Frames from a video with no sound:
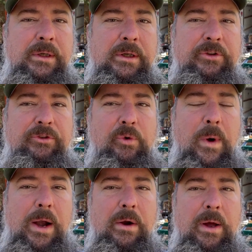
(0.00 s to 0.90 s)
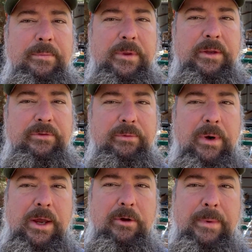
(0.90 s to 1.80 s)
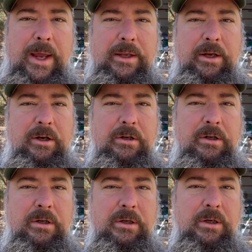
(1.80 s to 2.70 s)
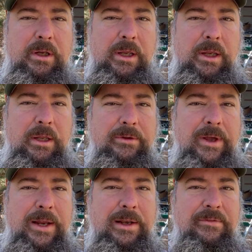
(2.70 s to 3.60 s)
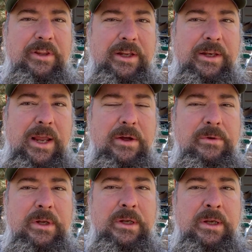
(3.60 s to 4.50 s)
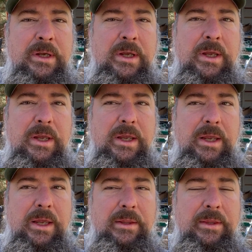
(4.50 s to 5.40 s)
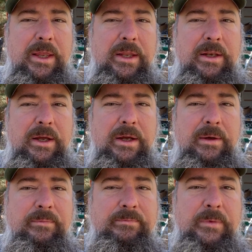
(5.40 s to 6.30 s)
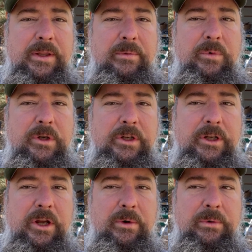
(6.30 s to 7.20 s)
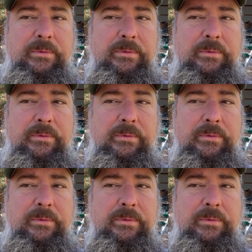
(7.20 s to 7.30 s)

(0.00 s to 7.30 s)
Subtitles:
square up this rail back here and tighten everything down, and then we're good to go.